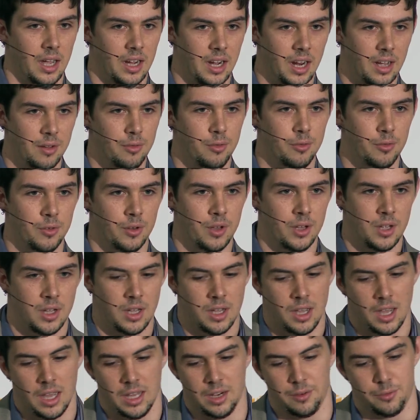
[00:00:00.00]
enough
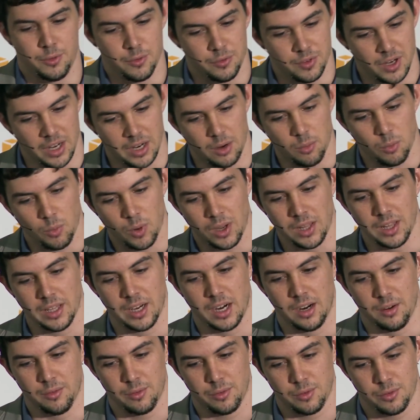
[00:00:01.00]
and if you've done it well
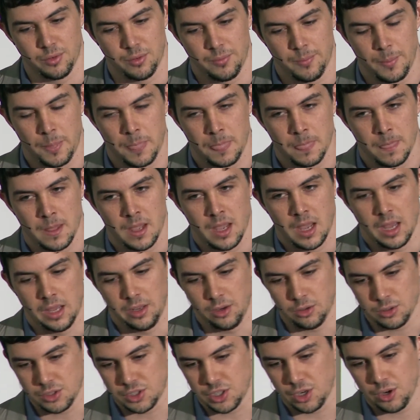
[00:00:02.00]
enough.
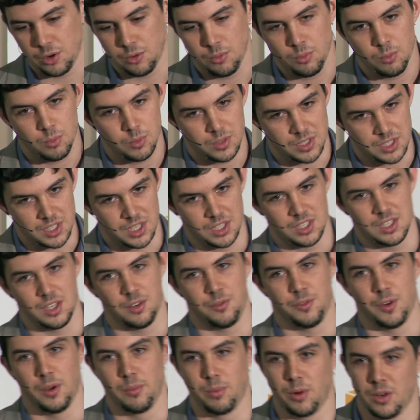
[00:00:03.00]
And also, with
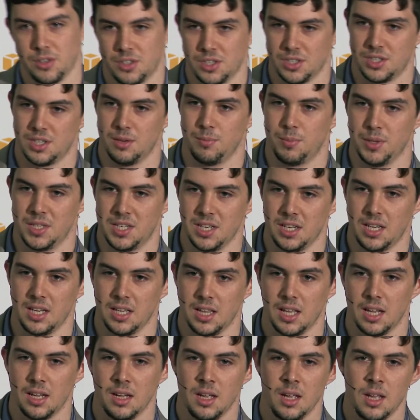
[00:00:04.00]
cystic fibrosis in
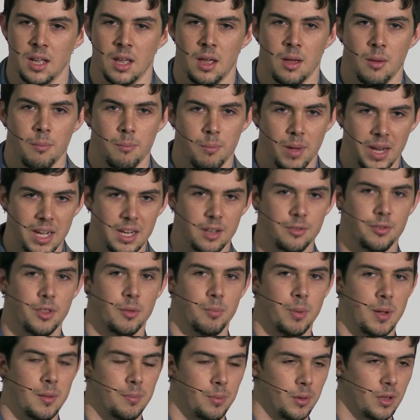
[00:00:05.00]
particular, many of the
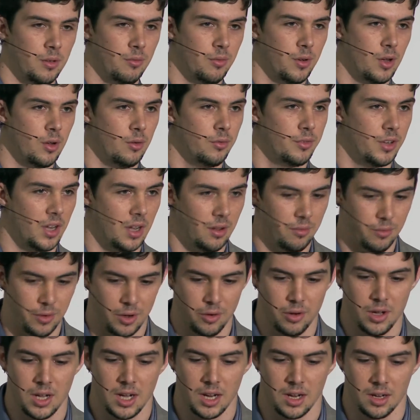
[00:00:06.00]
people involved are
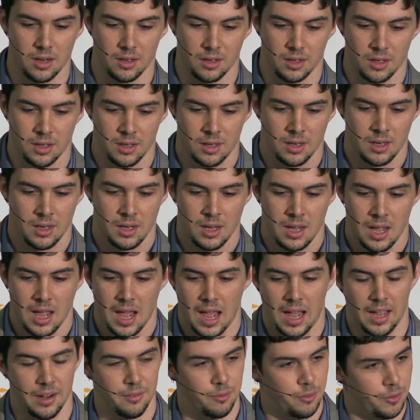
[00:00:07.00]
very young.
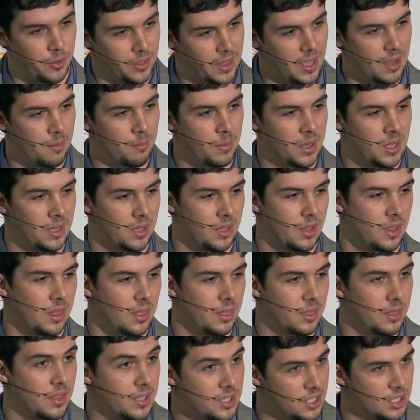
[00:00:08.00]
And for them,
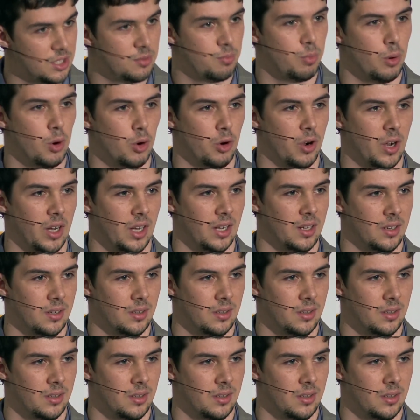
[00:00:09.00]
this is boring.